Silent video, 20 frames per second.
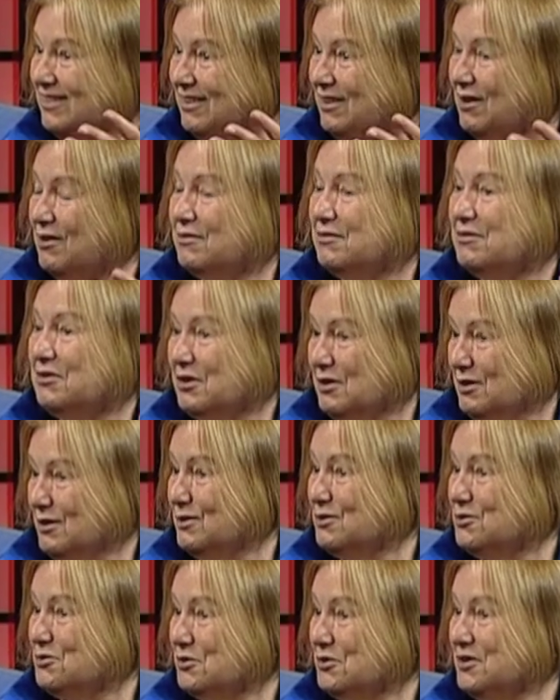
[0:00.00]
of the
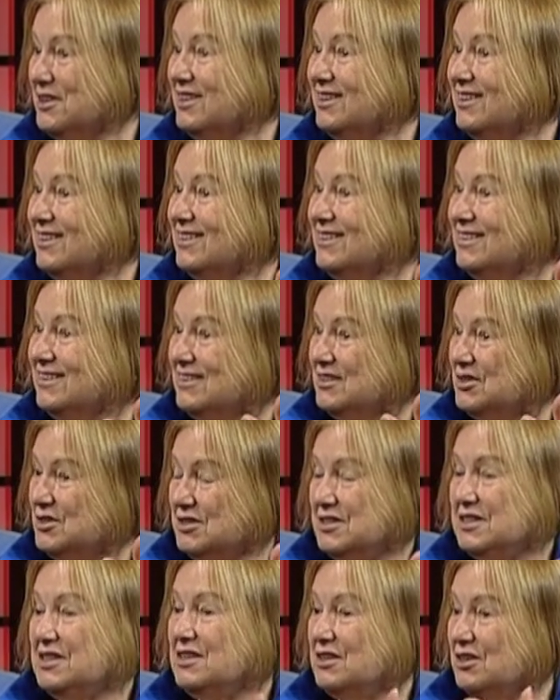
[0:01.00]
country
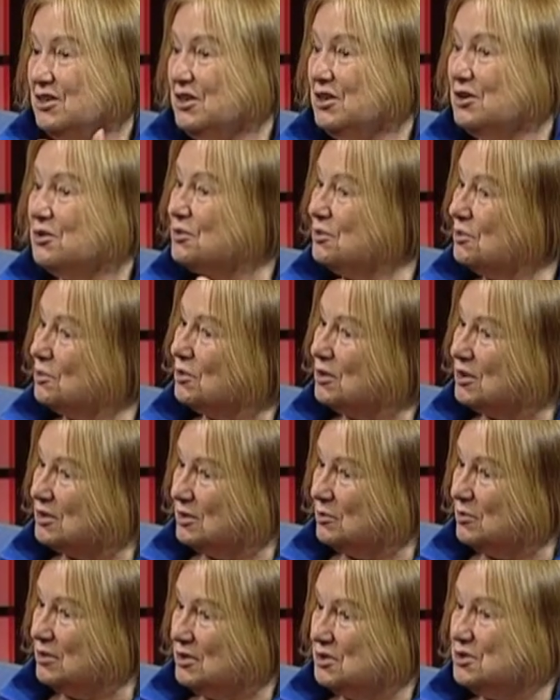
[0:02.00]
see and hear the work
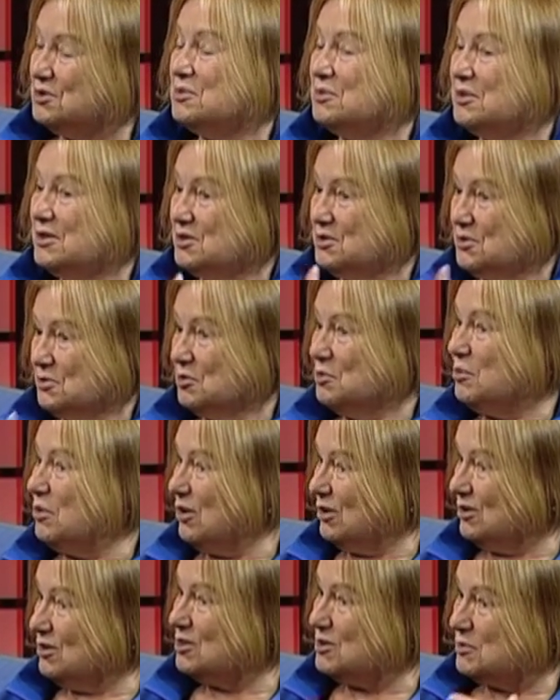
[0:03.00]
that we do, is through
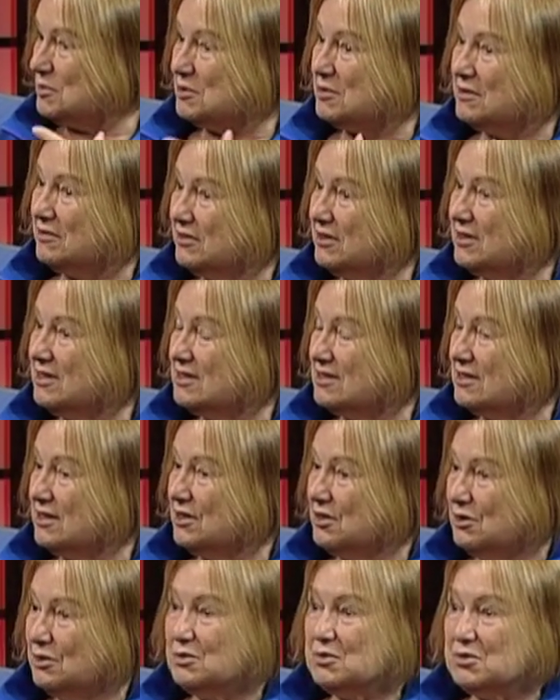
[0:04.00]
partnerships with affiliates
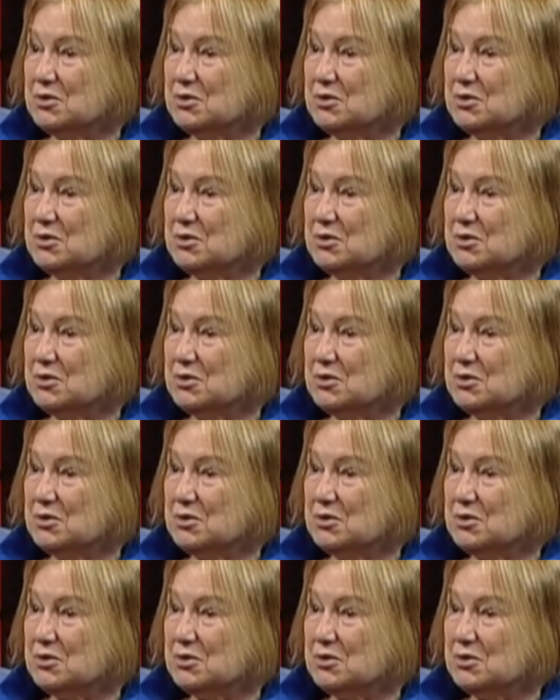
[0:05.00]
like you.